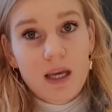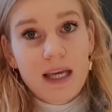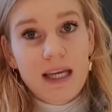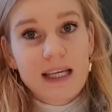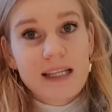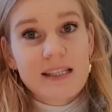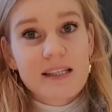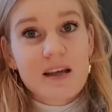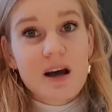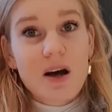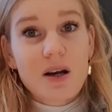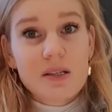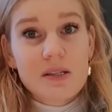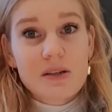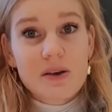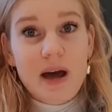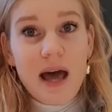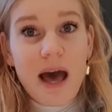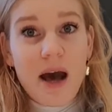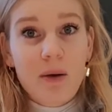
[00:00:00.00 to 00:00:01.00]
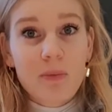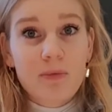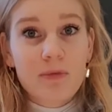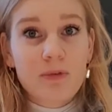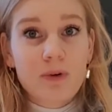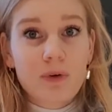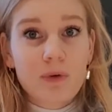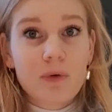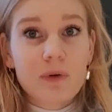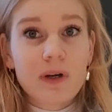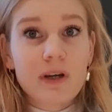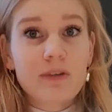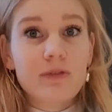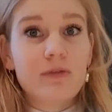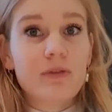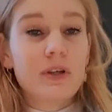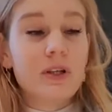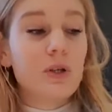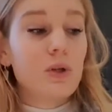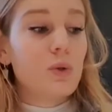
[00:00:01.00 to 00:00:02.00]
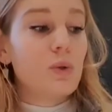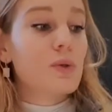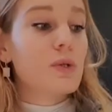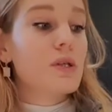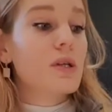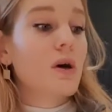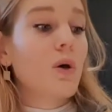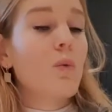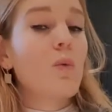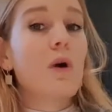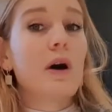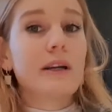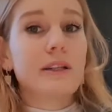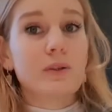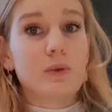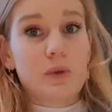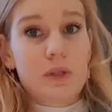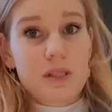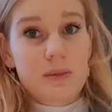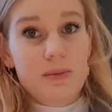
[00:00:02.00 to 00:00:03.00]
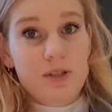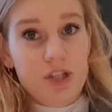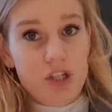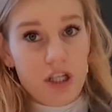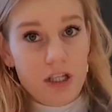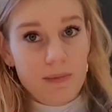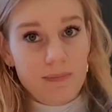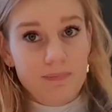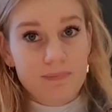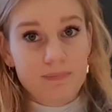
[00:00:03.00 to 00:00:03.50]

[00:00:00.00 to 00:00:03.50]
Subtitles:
It's also helpful if we use a white noise machine.